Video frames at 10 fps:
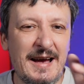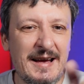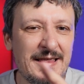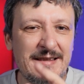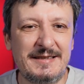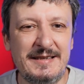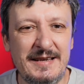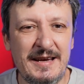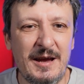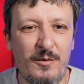let's
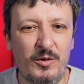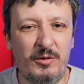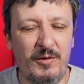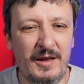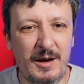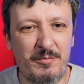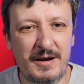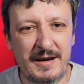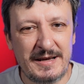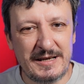see what will
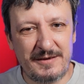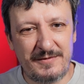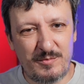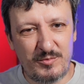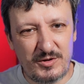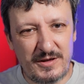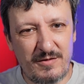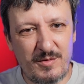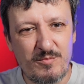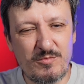happen if I put
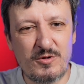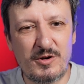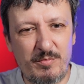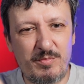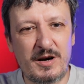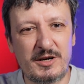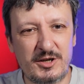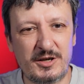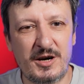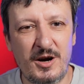even more
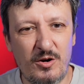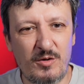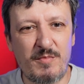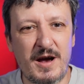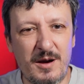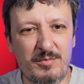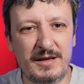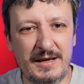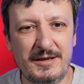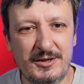pressure on my
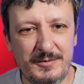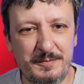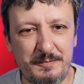application.